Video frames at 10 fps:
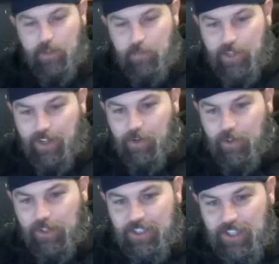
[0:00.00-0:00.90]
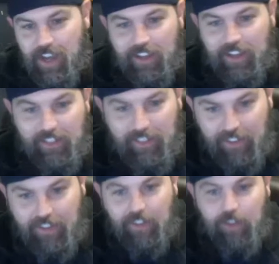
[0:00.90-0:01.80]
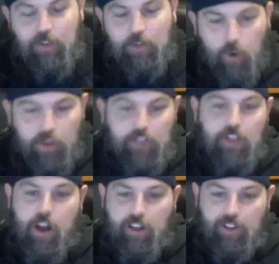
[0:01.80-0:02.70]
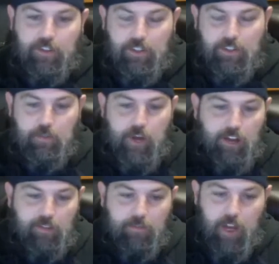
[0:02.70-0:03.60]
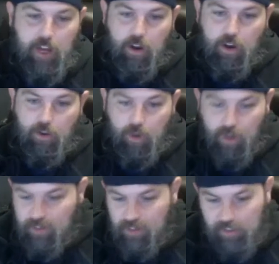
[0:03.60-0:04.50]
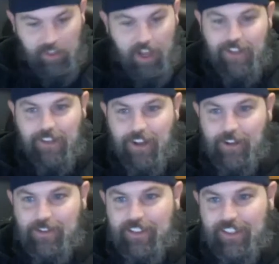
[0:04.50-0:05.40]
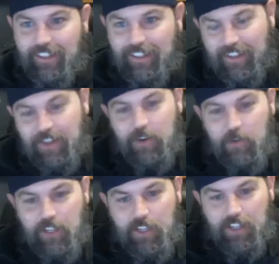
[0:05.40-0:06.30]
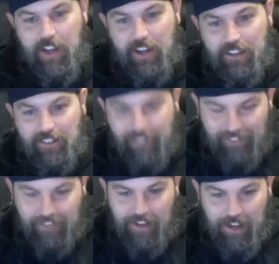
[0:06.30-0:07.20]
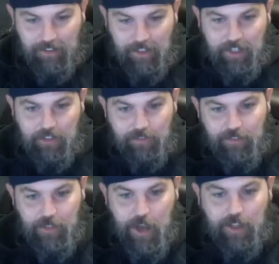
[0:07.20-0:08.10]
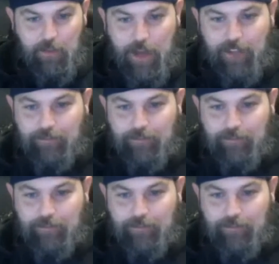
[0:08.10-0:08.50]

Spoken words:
to be here with you today and look forward to talking with you about my artwork and anything else that we can kind of think of talking about.